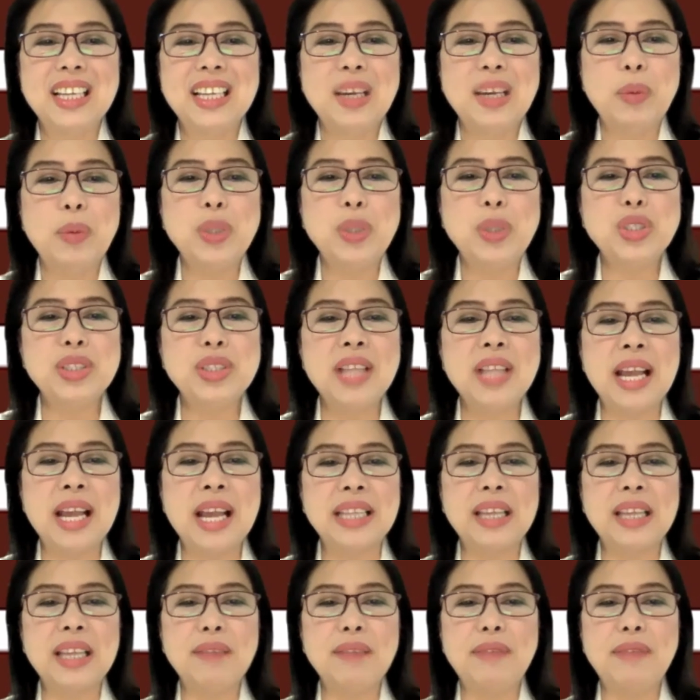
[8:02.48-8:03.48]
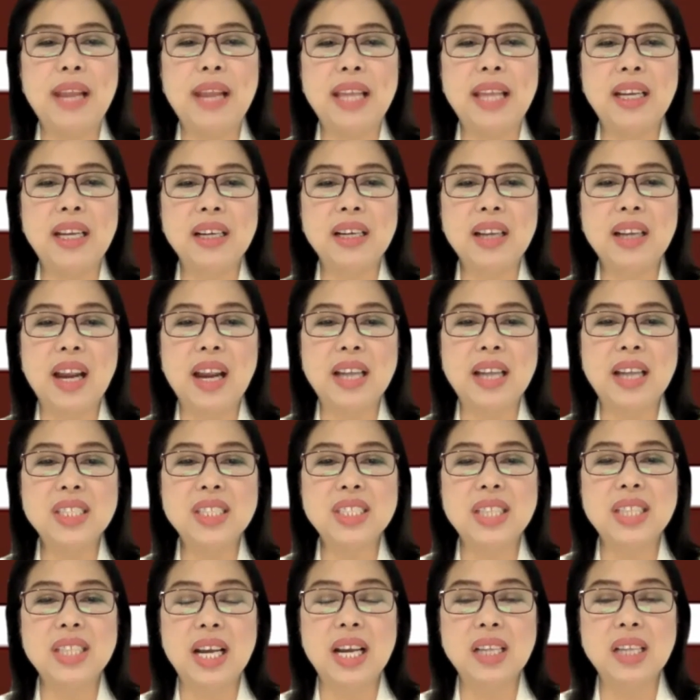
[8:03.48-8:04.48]
We should not have let our
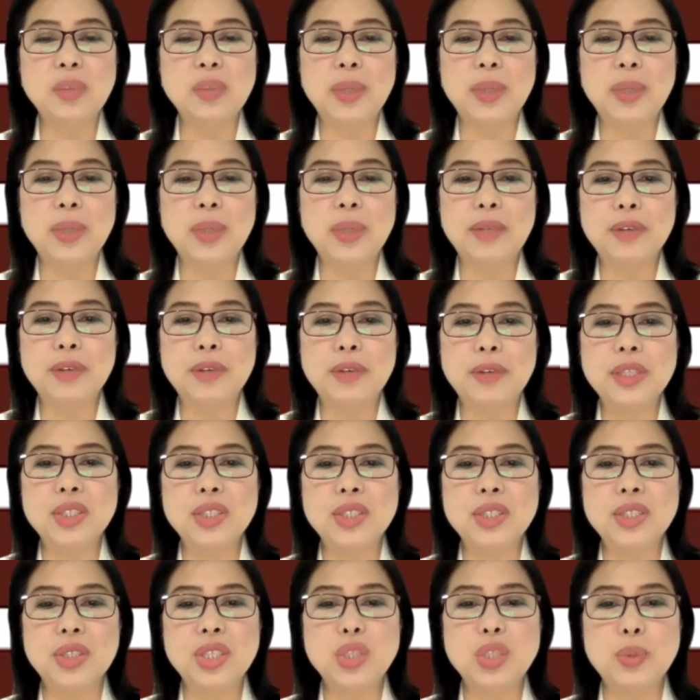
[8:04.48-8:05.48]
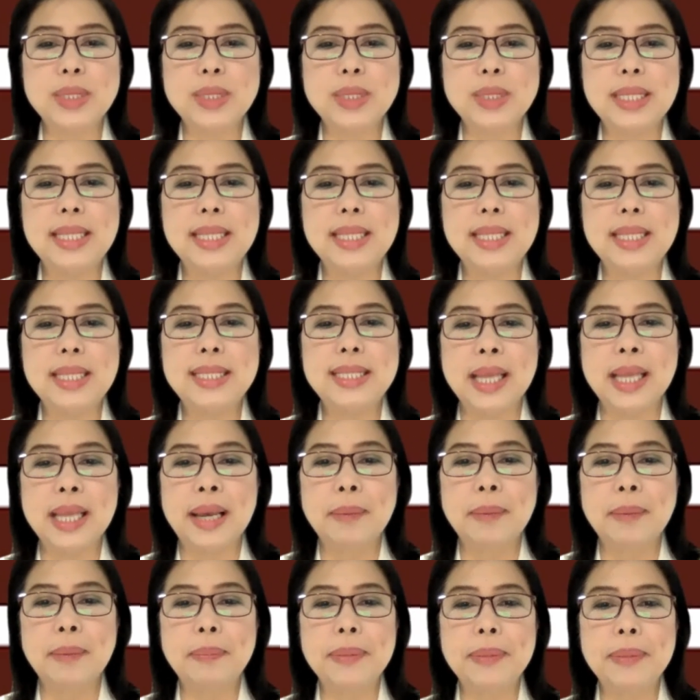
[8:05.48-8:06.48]
guards down when the first surge was easing
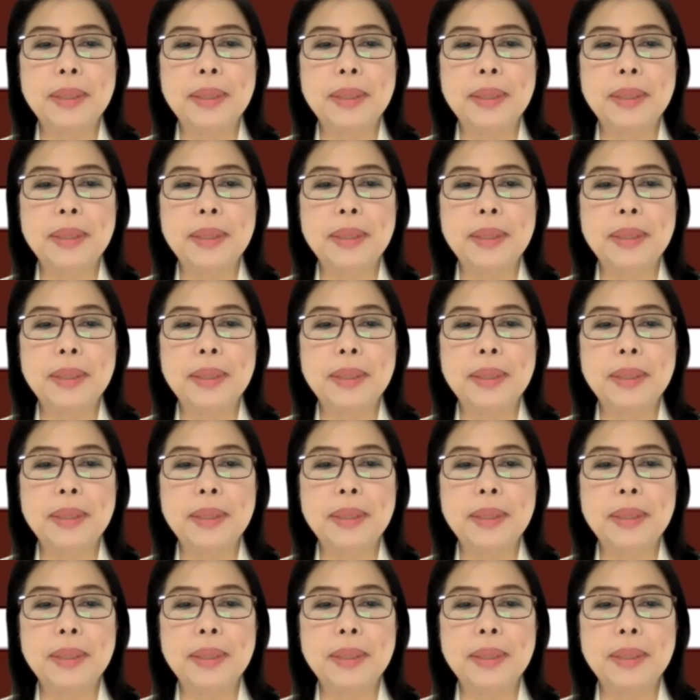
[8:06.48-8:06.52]
up.